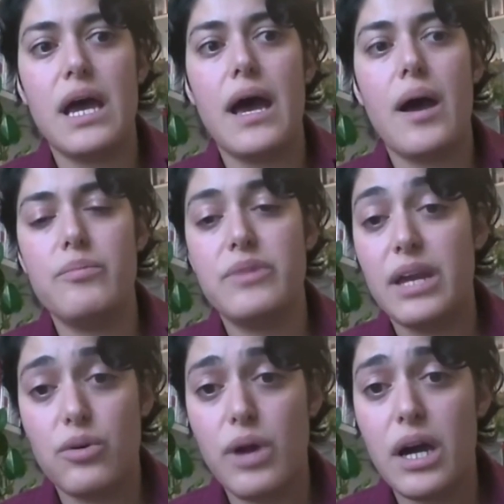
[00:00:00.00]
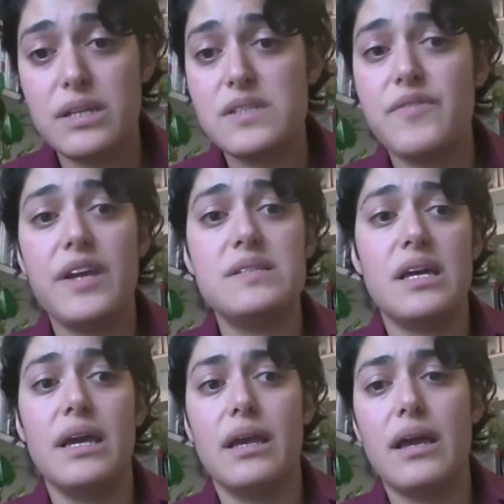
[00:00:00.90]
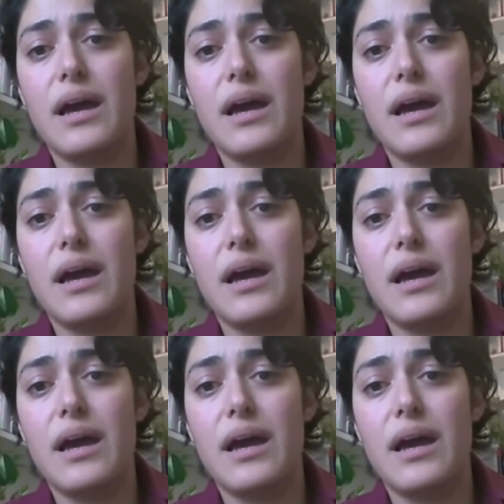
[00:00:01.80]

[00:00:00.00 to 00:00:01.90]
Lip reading: that Iran is facing